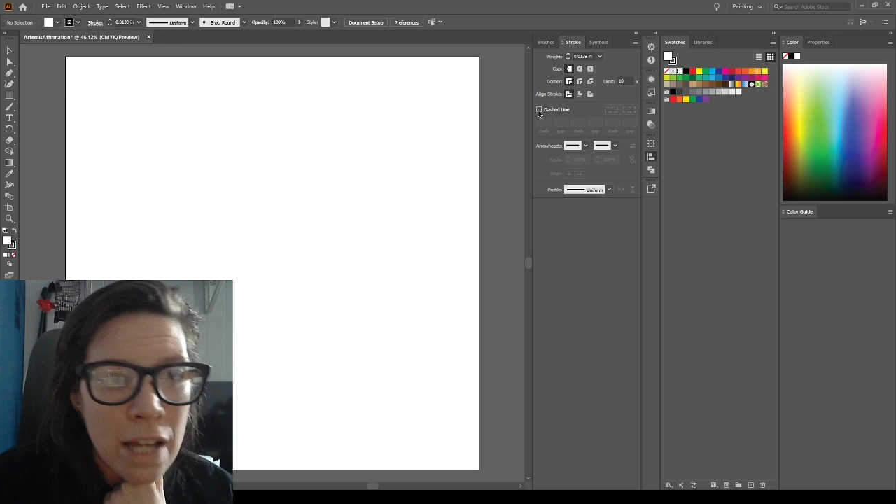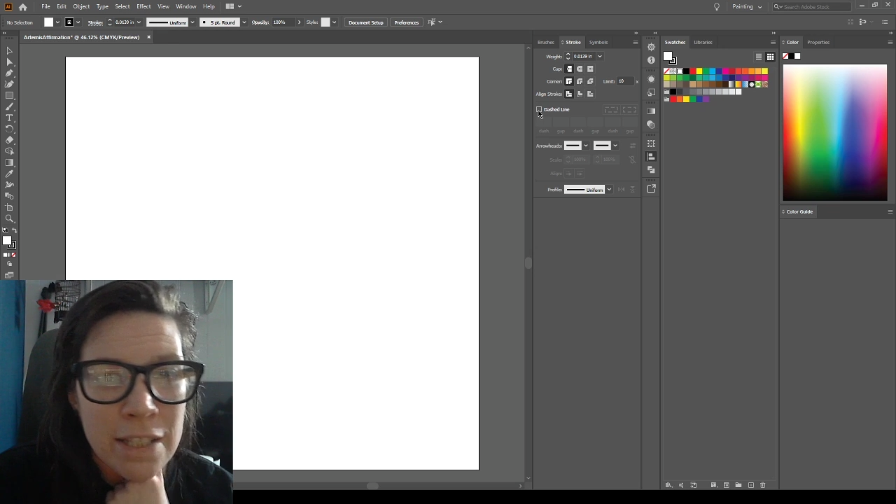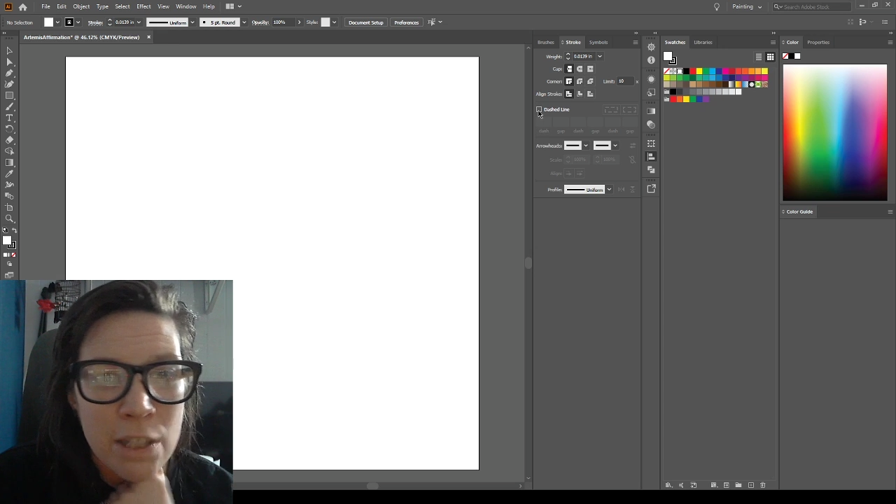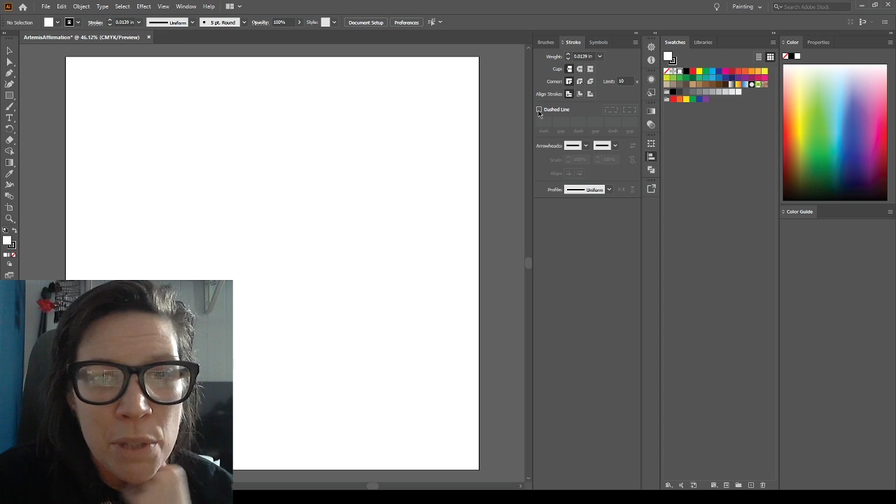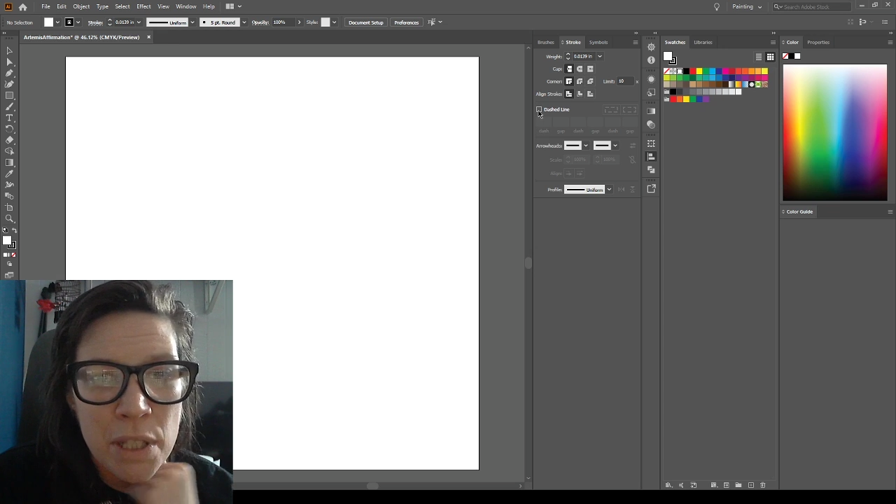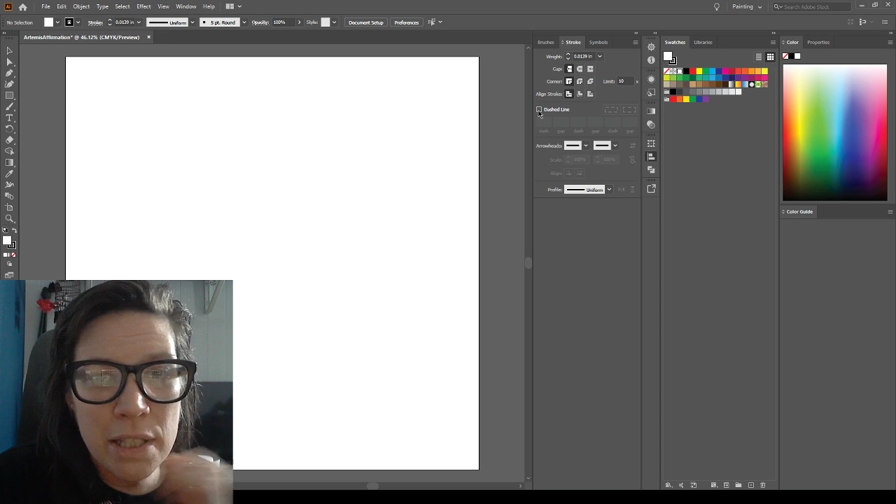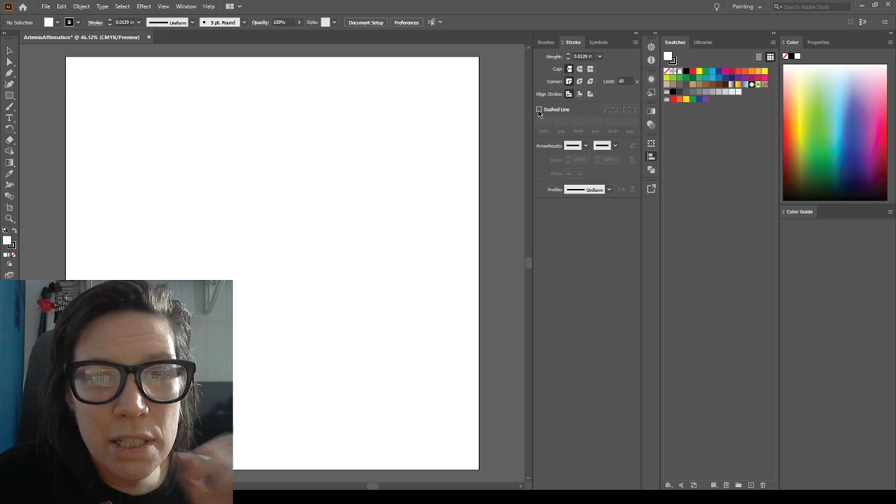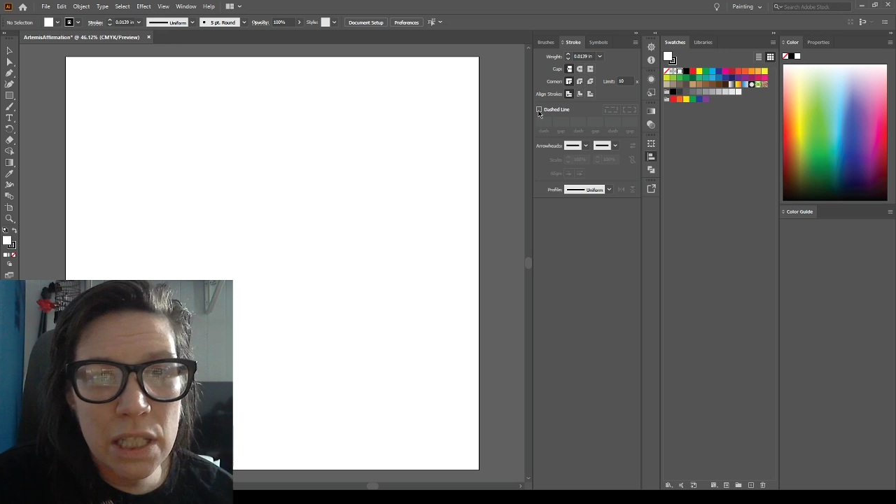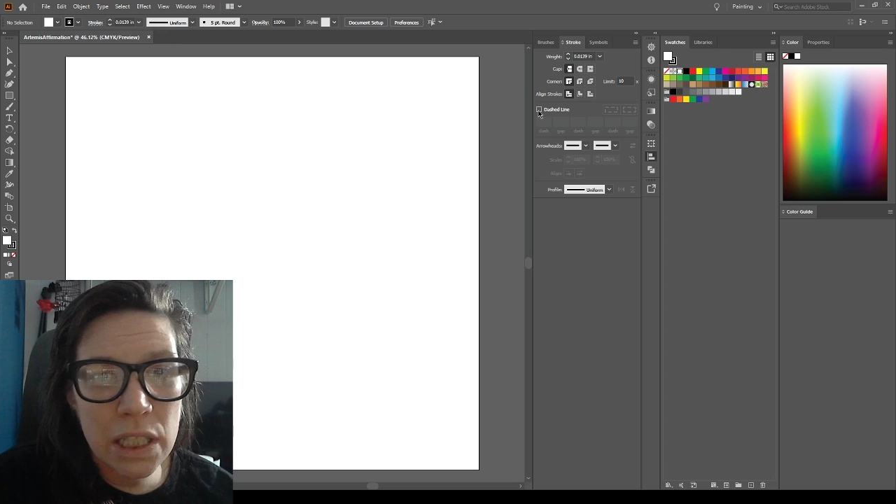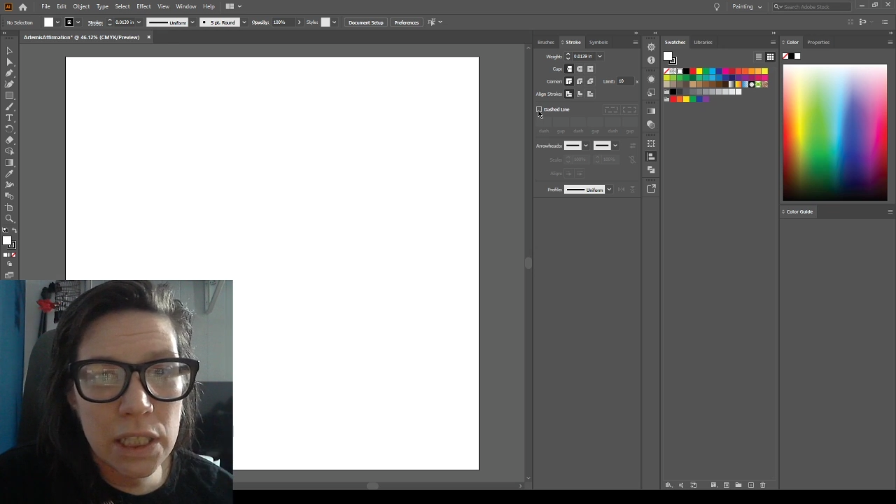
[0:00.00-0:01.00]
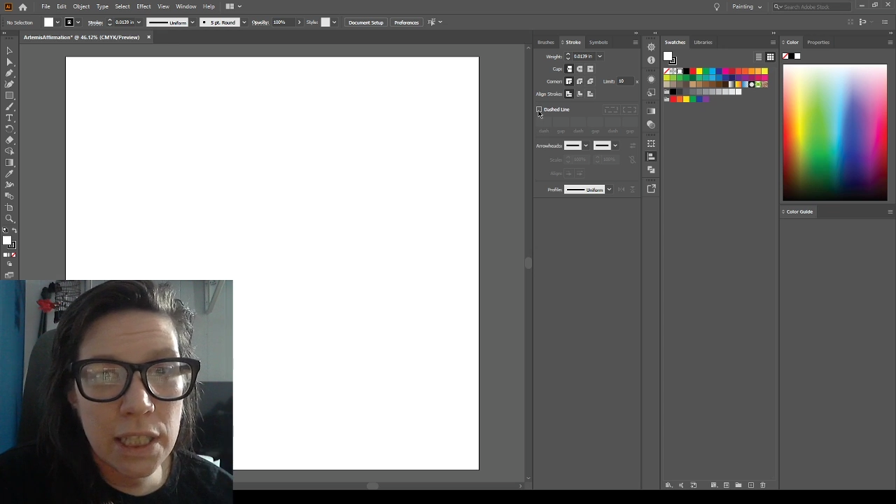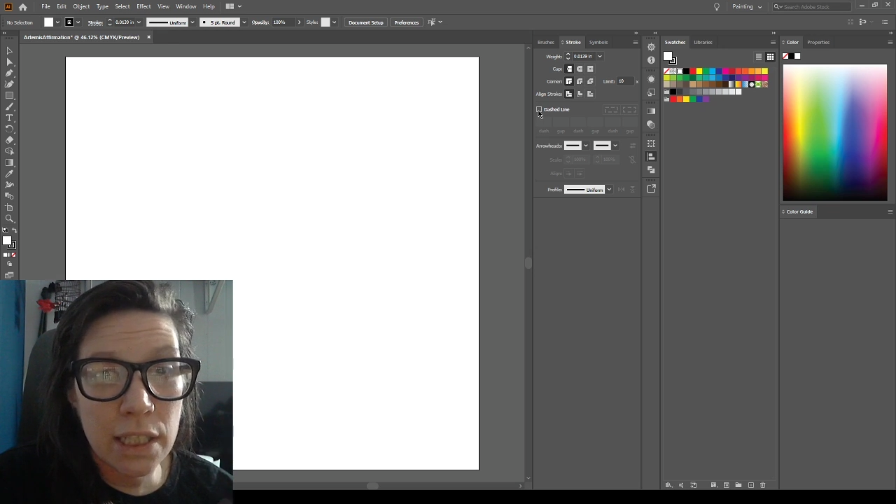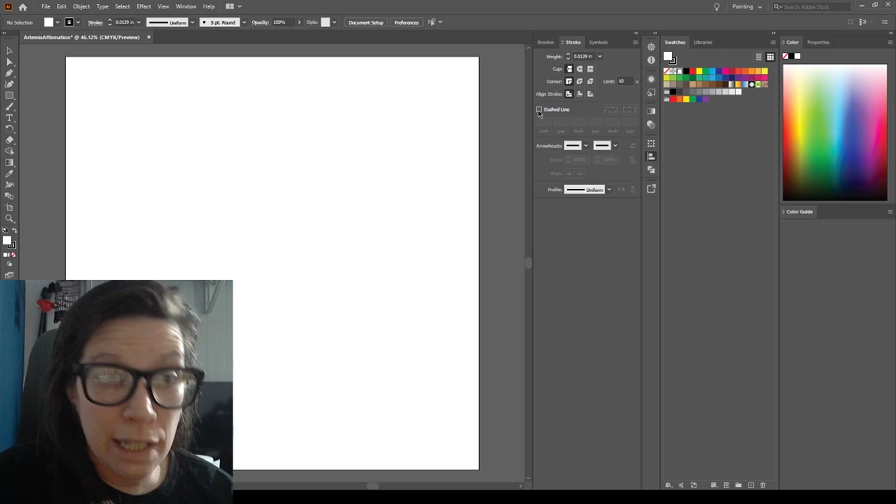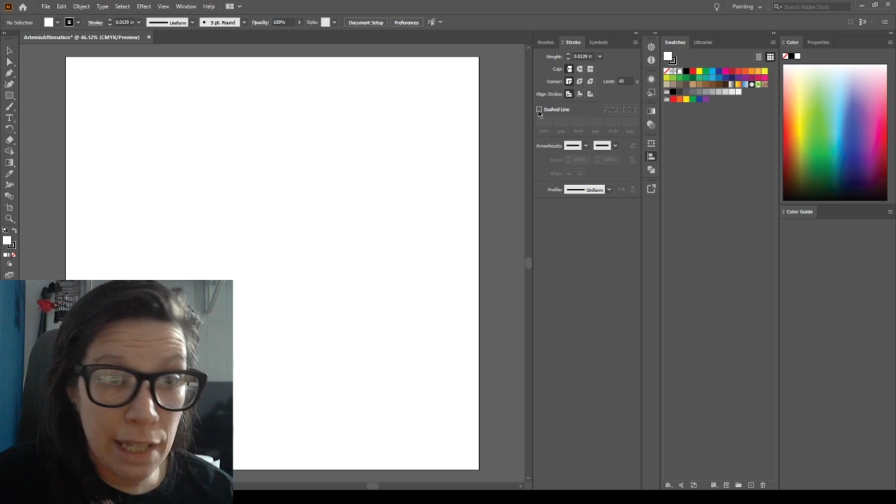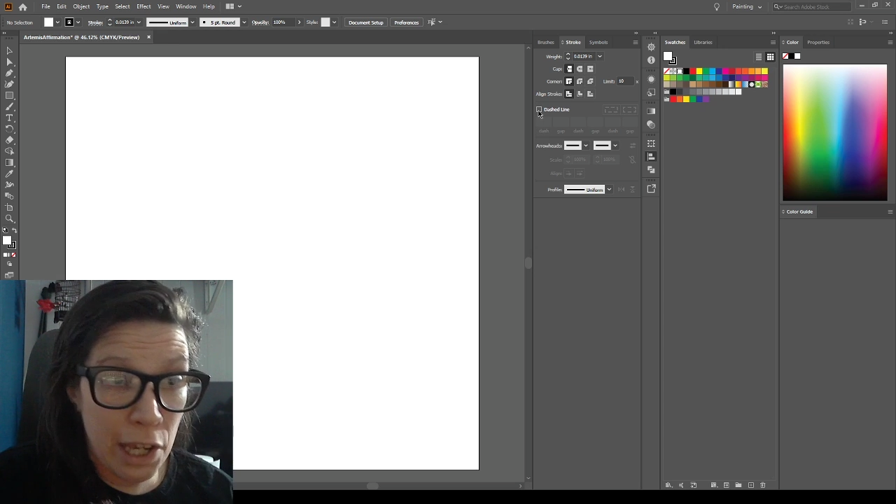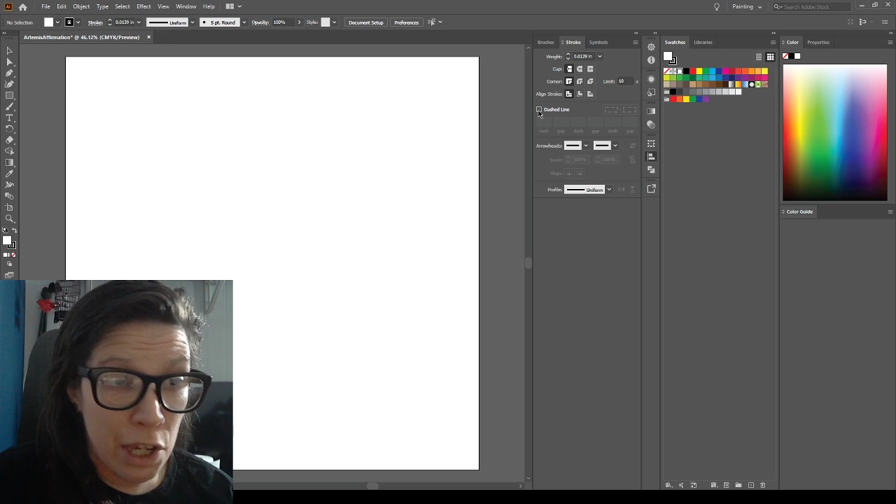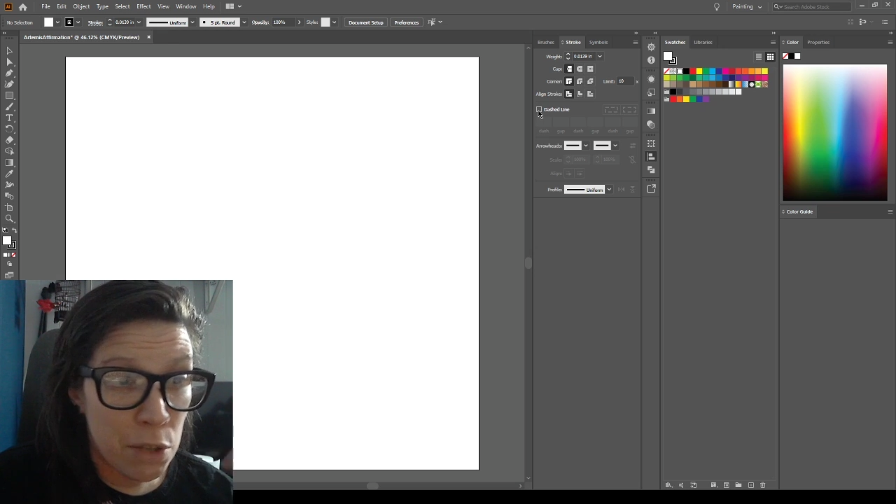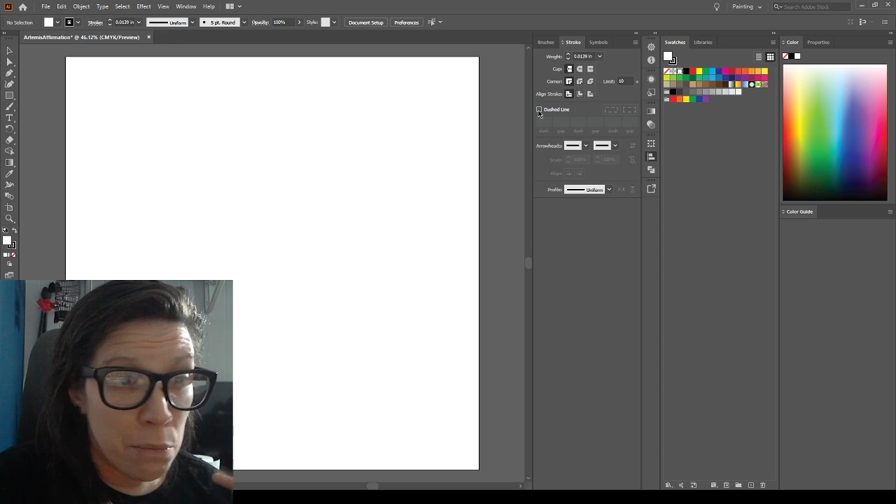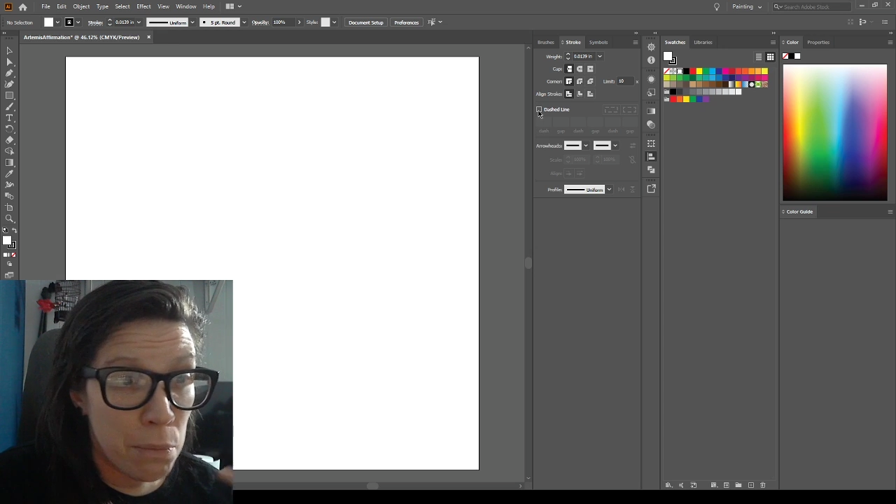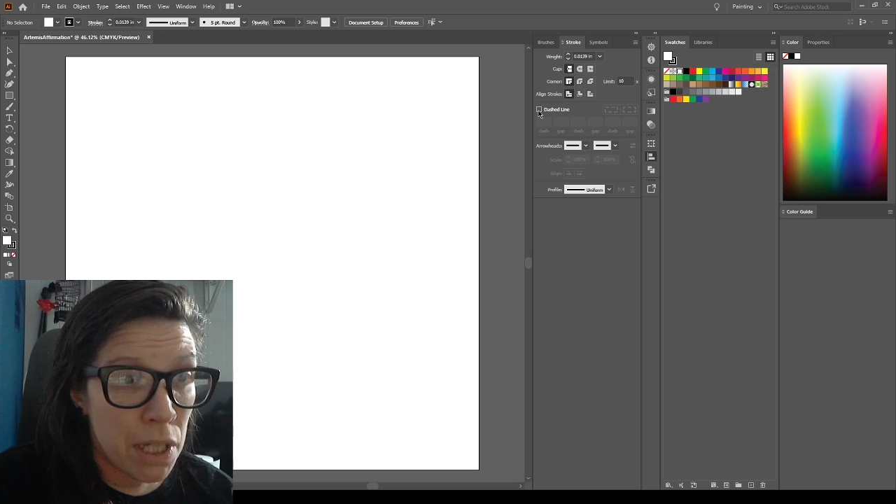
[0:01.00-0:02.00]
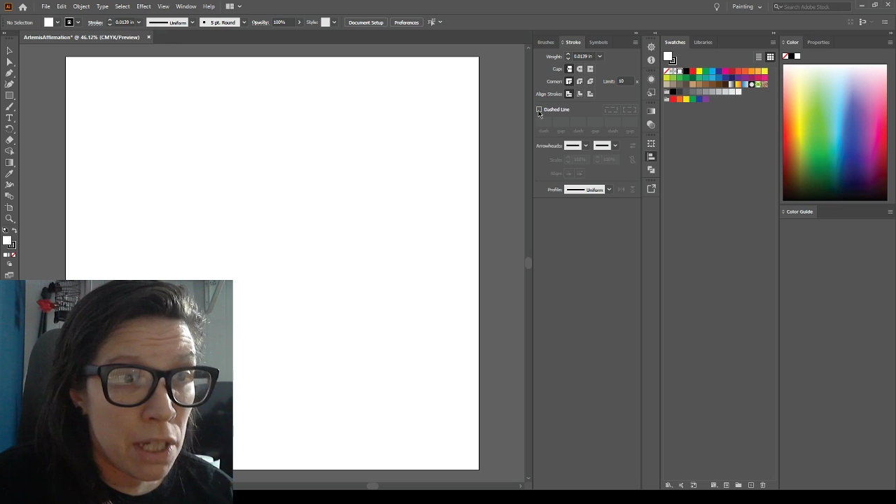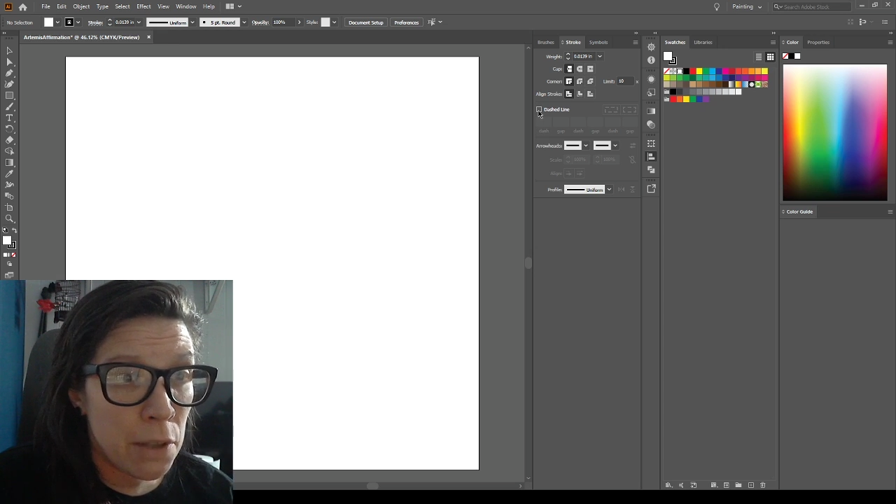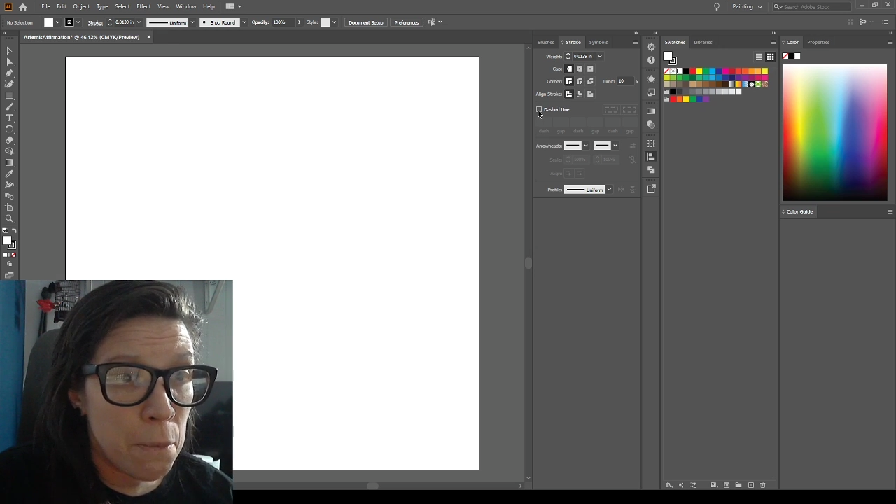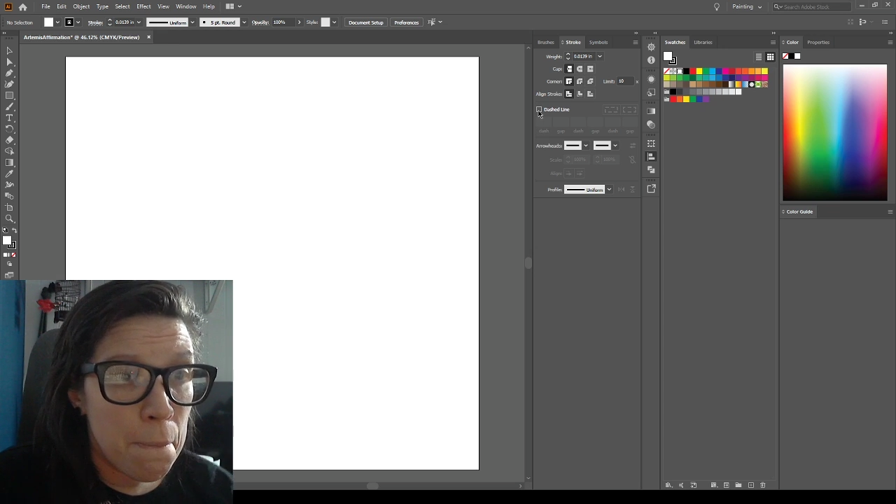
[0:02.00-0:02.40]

something that's clean that can be